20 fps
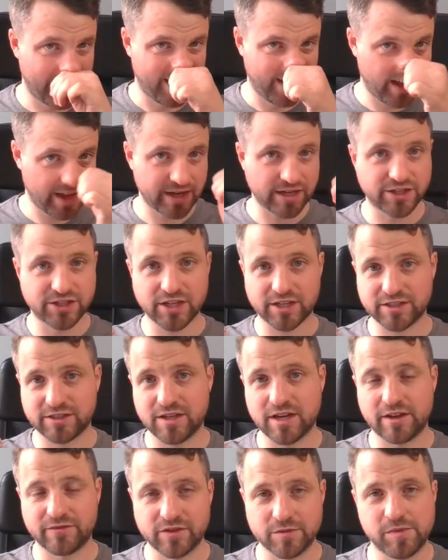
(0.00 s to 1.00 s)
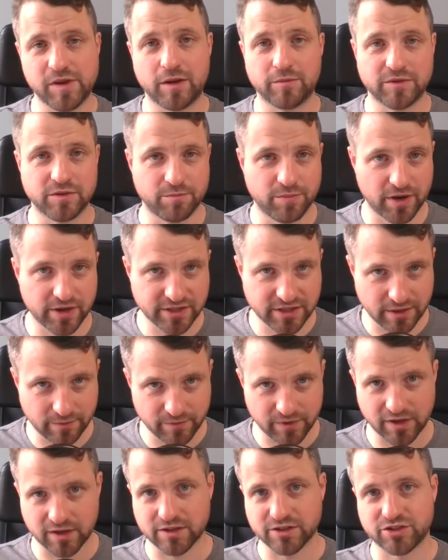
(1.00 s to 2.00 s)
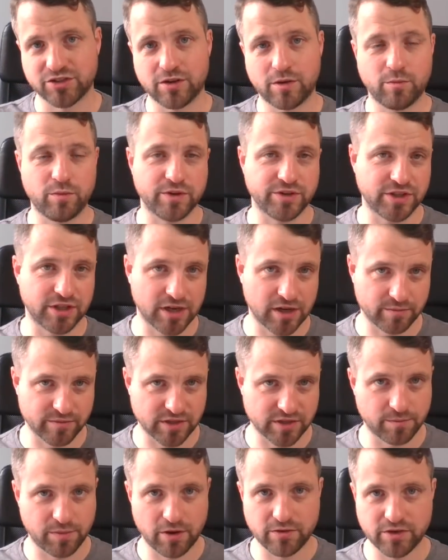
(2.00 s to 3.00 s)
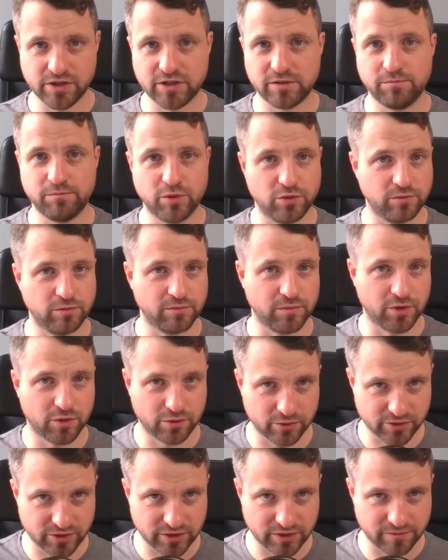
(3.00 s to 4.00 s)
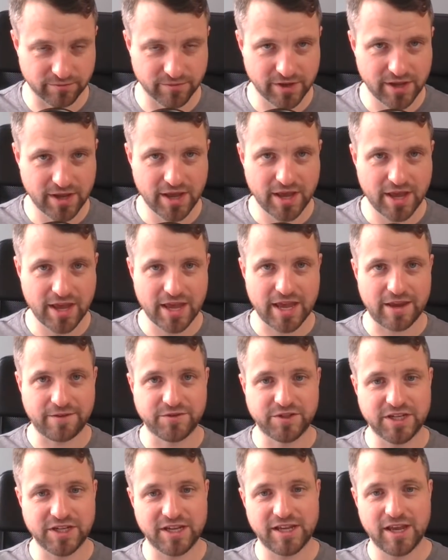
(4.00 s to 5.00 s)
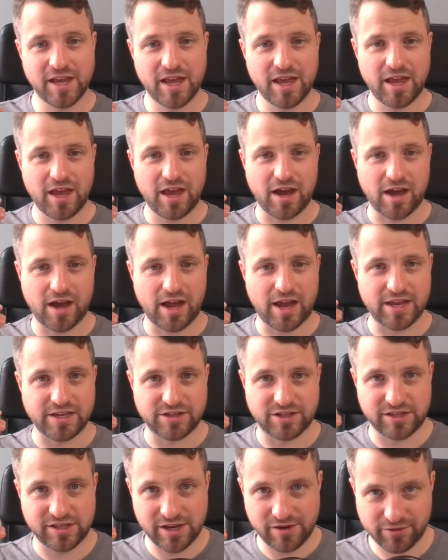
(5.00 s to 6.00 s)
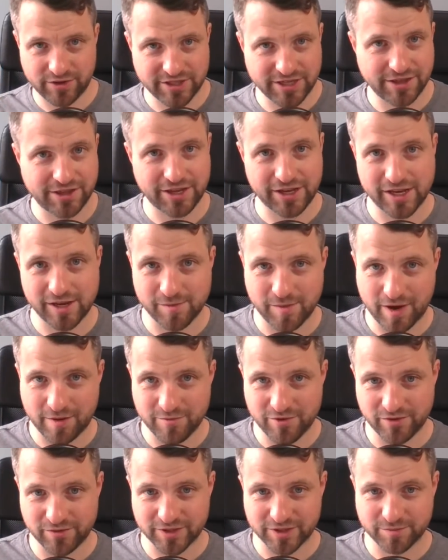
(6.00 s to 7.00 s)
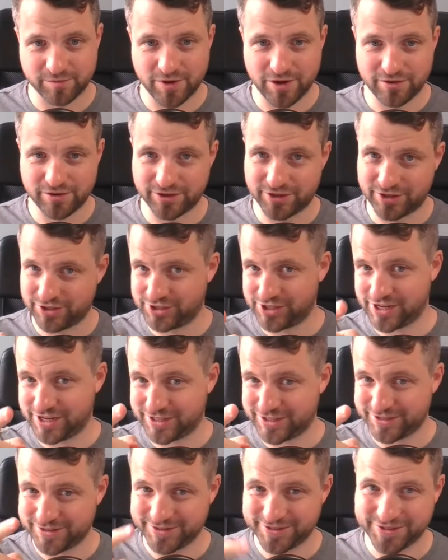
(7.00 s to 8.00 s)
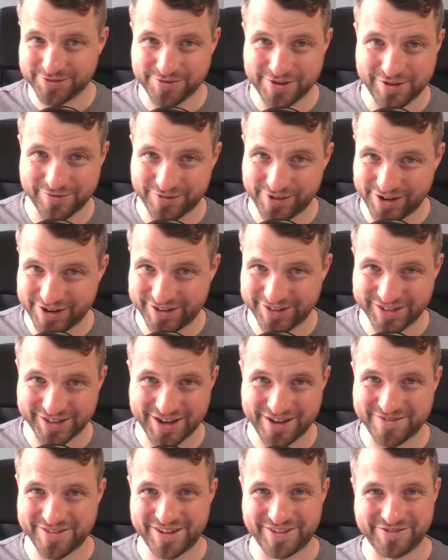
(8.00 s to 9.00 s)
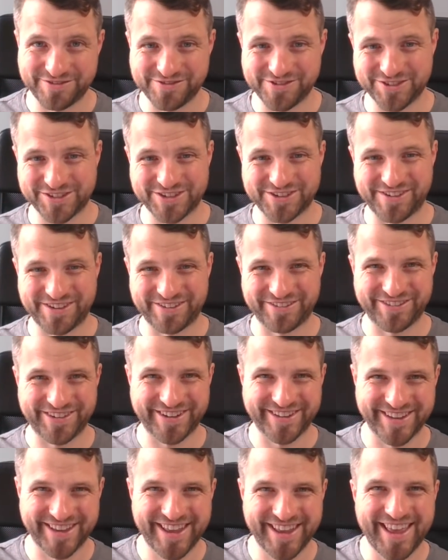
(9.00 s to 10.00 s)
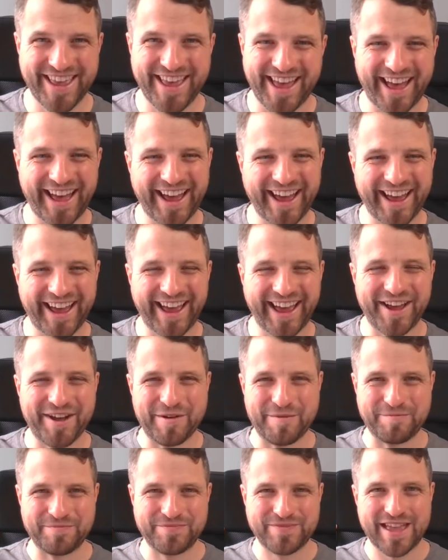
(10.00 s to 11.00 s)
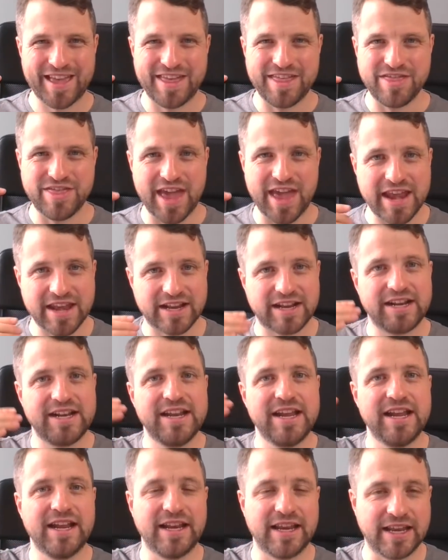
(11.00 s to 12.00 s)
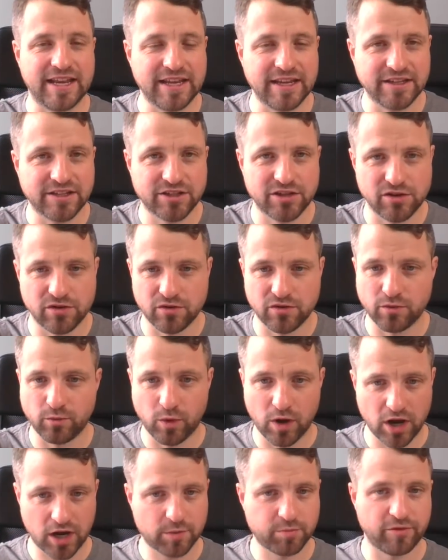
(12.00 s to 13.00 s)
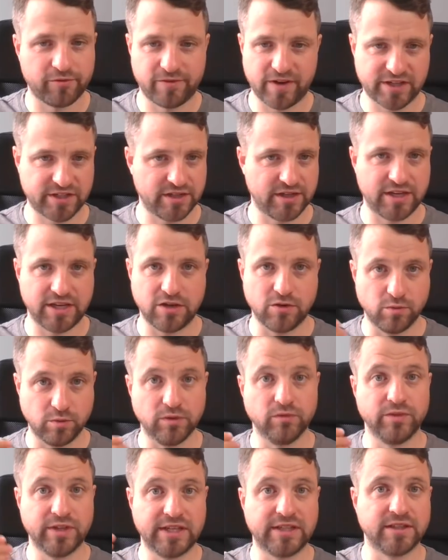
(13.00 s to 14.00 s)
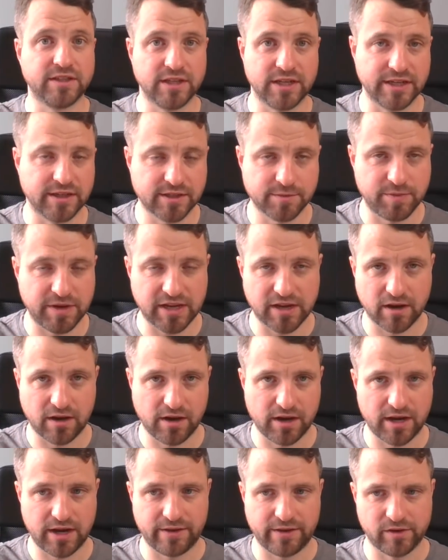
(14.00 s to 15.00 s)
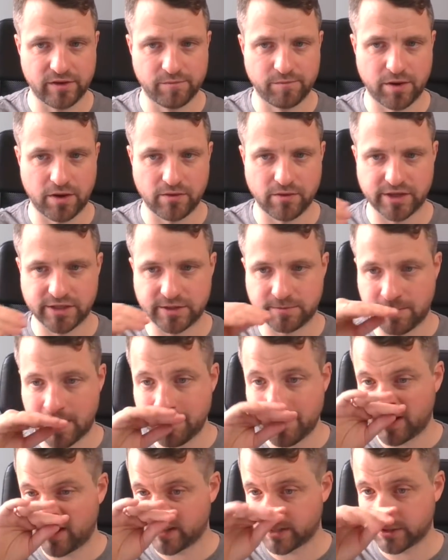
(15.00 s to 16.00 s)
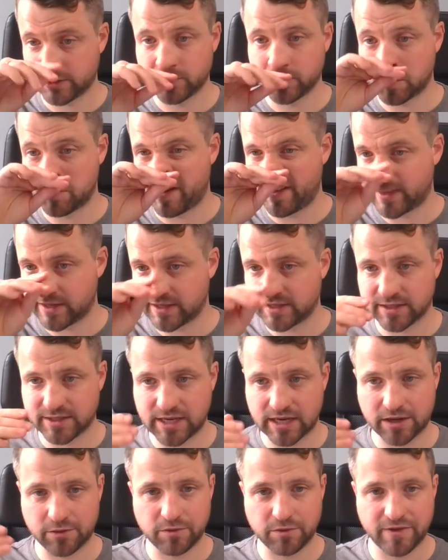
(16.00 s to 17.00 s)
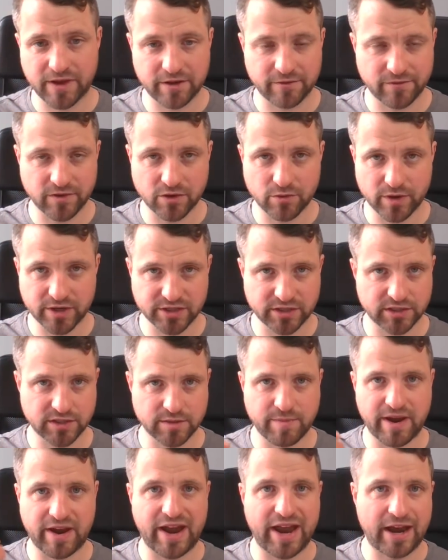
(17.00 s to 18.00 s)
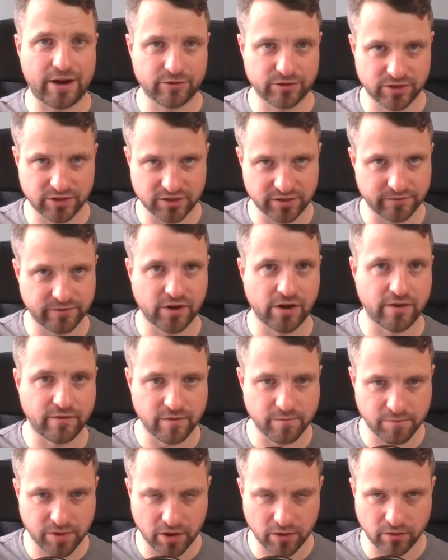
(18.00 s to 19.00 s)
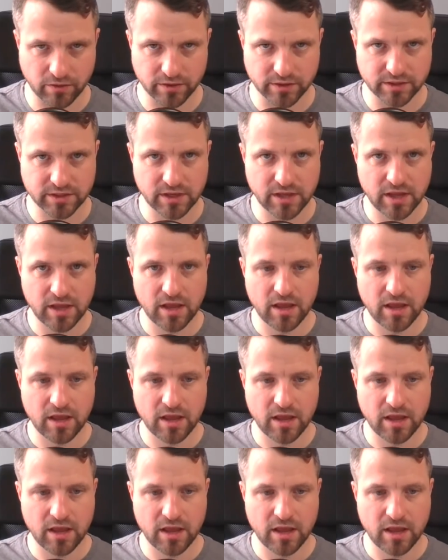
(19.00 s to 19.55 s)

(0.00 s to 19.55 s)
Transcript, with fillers: Learning just enough to be able to buy something in a shop when she comes to Polish, boom, awesome. If she is seriously thinking about moving to Poland, Jess, we invite you to come and live in Warsaw, my friend, um, then clearly to work professionally, you will need to speak a higher level of Polish. Maybe I'd like to talk about this in a second. We've had a few questions about how to survive in Poland.